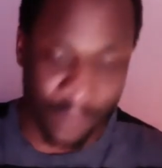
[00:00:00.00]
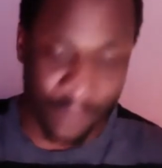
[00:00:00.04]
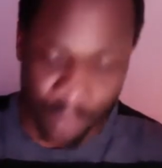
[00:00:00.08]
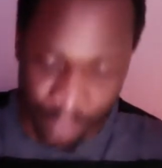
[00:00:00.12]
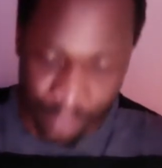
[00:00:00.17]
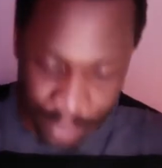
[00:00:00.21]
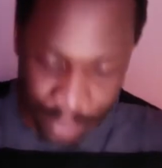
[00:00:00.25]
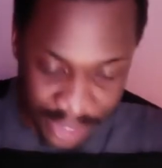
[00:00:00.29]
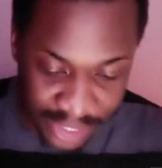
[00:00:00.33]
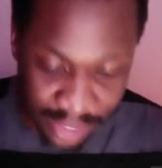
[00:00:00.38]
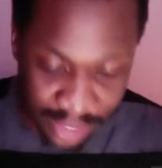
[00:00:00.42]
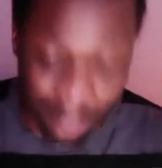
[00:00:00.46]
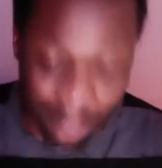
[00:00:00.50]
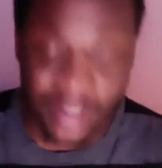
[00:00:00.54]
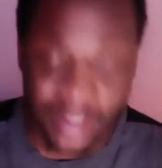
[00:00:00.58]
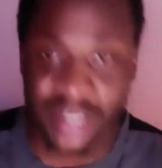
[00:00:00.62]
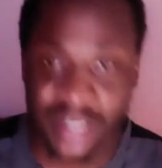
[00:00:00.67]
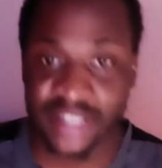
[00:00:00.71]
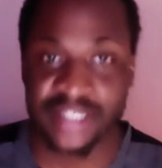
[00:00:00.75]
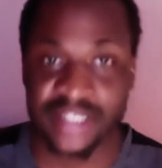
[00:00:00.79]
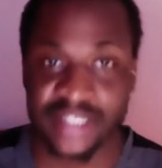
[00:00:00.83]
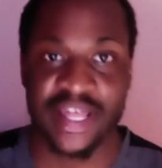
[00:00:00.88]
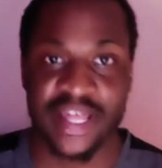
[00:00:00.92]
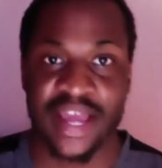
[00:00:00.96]
Be committed
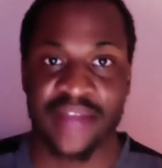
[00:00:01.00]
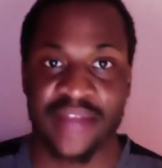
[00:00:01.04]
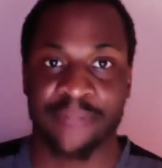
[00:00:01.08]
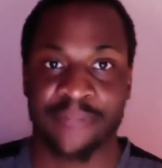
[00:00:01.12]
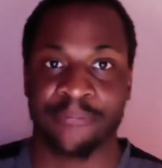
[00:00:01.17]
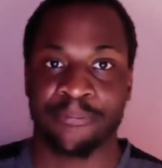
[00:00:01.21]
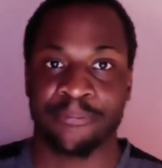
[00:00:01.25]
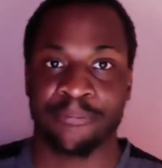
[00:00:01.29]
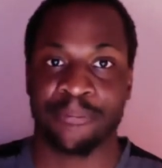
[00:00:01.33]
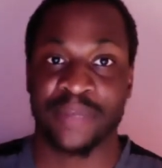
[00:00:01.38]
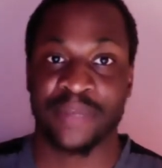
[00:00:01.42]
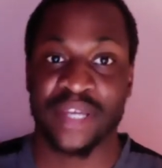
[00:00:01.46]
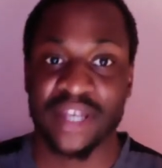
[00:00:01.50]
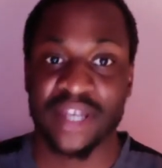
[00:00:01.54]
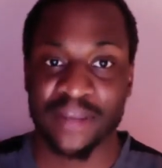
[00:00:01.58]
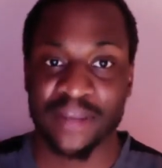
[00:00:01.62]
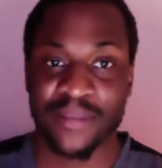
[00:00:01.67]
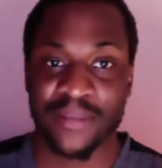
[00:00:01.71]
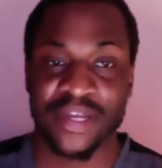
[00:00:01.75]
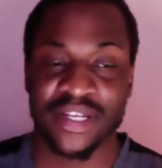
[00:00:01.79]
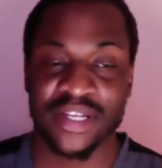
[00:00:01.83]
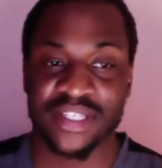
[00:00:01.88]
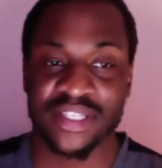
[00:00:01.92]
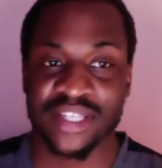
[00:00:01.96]
to that. Be
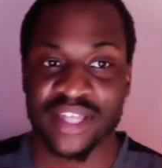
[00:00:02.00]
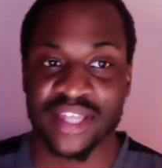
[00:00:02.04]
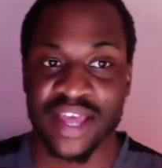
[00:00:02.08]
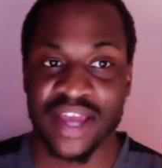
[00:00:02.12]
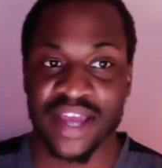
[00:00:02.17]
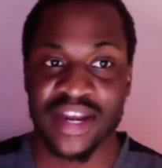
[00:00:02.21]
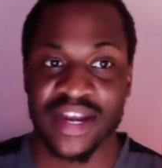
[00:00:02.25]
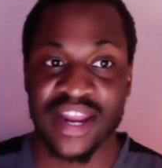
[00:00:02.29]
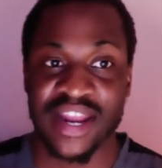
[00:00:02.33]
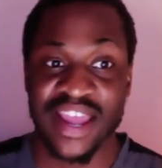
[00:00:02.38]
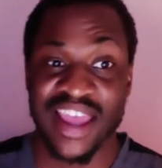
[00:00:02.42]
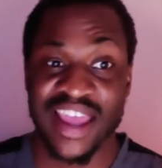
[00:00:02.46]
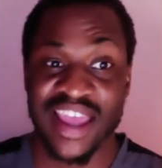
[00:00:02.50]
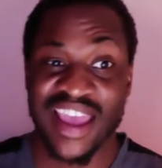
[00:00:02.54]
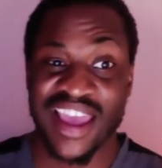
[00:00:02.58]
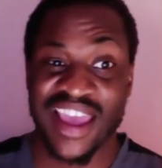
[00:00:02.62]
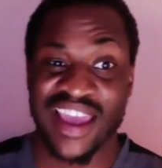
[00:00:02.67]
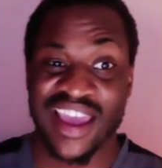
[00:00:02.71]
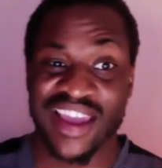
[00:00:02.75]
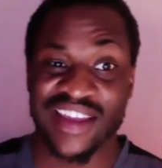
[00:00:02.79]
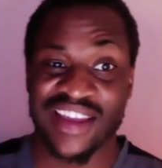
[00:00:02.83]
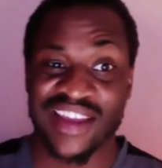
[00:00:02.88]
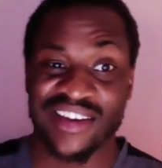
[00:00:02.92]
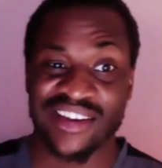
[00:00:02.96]
committed to that.
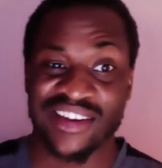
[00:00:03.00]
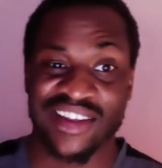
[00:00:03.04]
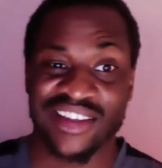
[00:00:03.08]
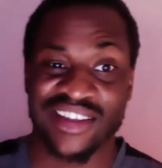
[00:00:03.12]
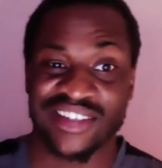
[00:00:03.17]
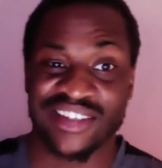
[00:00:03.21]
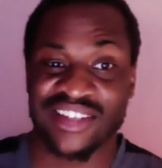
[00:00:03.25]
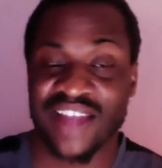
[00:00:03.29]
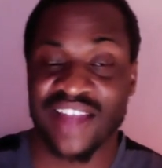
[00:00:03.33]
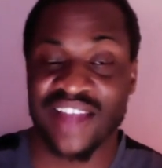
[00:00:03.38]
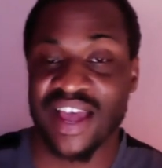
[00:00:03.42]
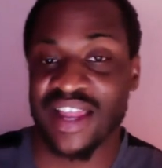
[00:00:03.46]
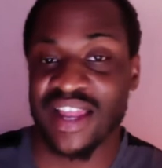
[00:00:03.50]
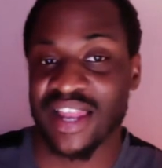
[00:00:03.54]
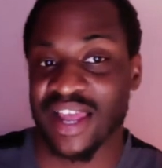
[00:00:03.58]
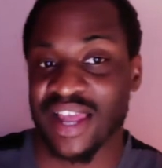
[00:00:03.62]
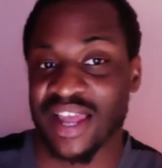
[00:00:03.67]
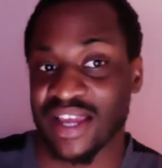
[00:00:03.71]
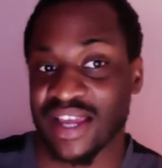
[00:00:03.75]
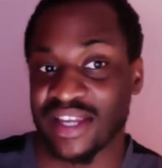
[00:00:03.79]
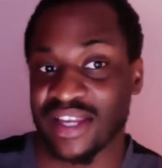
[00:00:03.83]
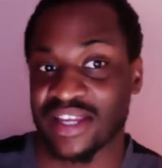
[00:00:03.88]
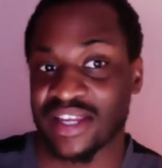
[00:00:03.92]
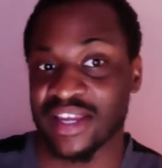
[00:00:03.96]
And it's not
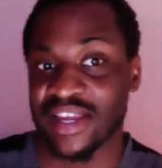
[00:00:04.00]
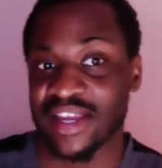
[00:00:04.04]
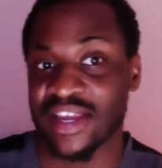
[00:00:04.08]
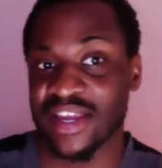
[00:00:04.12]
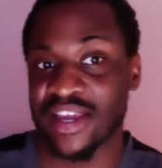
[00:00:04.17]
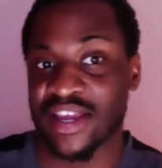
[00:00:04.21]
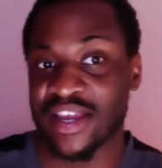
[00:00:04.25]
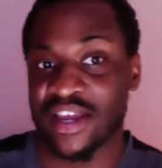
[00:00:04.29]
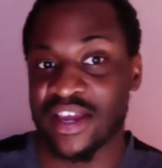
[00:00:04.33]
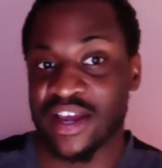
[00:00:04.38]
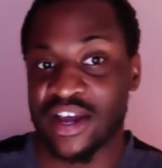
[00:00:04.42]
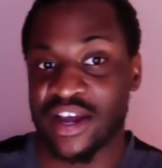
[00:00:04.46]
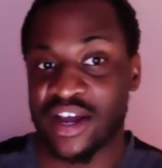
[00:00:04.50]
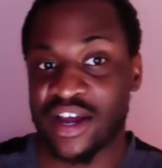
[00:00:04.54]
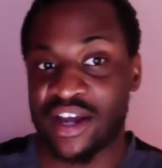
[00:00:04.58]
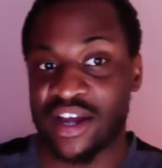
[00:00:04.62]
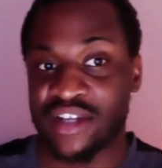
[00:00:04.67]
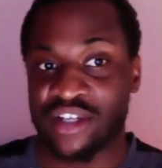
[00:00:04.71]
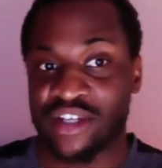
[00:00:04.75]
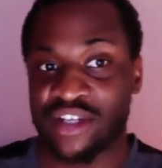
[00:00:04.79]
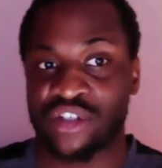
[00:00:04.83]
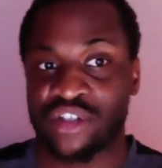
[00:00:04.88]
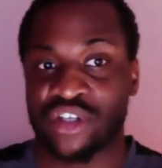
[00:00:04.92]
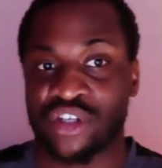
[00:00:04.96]
like
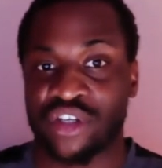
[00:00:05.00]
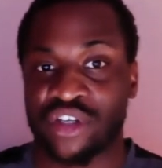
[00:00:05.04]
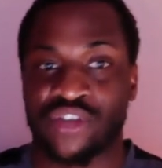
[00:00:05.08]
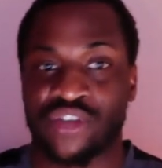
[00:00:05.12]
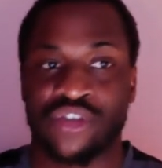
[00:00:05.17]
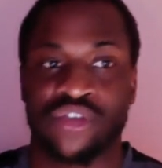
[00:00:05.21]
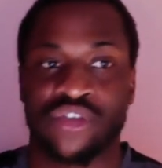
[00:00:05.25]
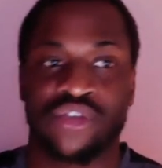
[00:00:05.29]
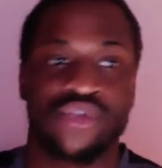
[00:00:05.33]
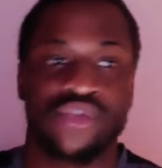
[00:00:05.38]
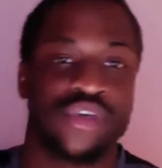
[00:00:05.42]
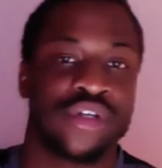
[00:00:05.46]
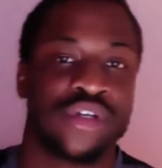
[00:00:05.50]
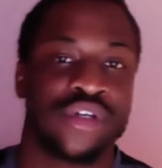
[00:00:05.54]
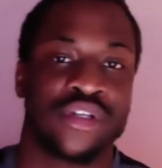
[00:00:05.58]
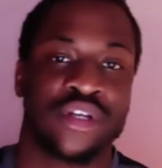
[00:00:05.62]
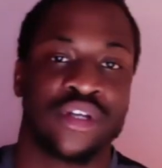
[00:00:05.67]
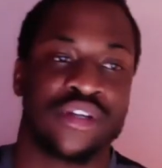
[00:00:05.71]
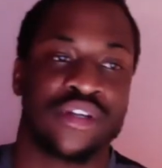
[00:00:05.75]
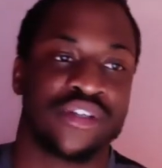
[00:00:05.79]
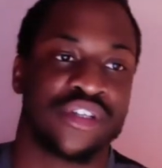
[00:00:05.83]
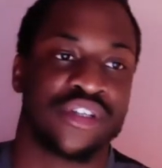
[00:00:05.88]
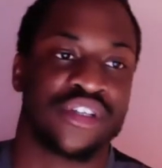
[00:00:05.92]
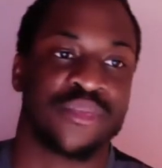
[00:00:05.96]
there's a
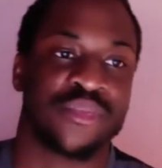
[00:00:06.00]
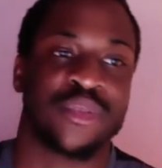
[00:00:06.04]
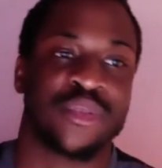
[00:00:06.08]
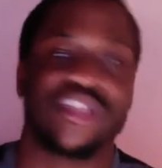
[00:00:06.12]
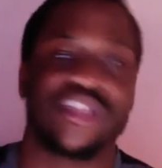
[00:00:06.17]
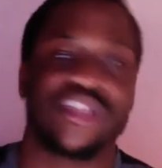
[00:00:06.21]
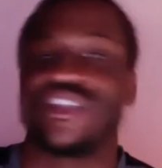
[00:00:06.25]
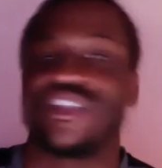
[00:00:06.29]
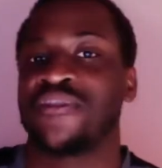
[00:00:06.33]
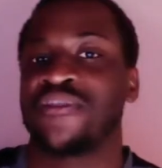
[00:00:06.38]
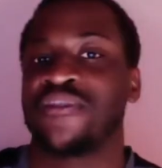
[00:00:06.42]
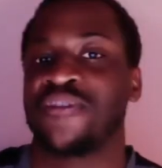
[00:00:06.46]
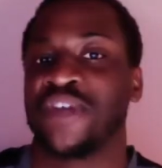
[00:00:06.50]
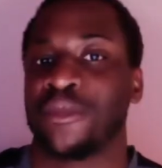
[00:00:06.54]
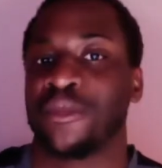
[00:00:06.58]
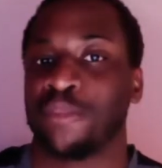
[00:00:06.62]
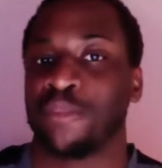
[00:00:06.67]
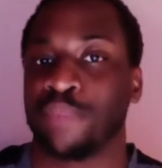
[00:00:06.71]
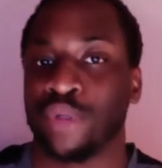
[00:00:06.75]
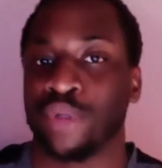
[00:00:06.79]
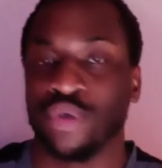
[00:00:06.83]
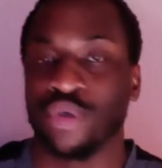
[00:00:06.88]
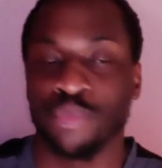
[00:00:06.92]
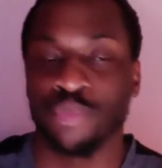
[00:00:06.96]
specific
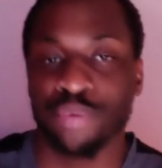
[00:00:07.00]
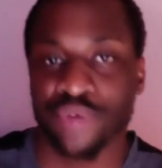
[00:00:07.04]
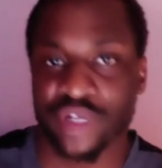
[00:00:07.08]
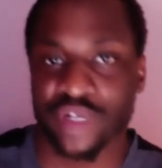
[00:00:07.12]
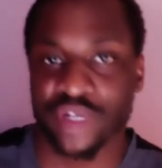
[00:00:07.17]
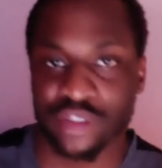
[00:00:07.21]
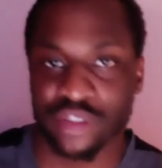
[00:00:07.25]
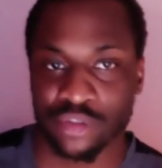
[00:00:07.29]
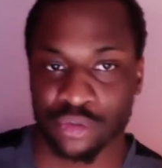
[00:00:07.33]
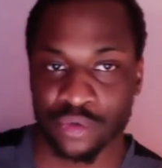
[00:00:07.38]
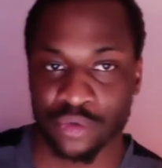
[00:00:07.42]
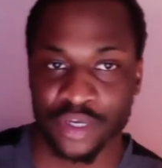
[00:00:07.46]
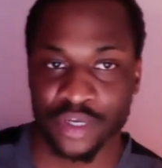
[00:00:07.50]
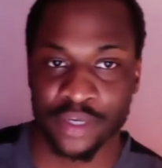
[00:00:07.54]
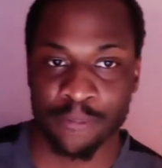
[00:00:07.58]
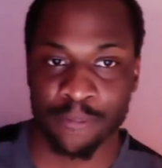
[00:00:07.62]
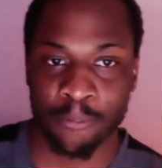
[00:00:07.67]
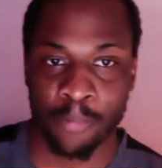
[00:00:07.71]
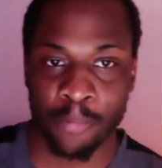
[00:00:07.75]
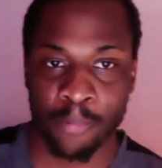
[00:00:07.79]
blueprint to it.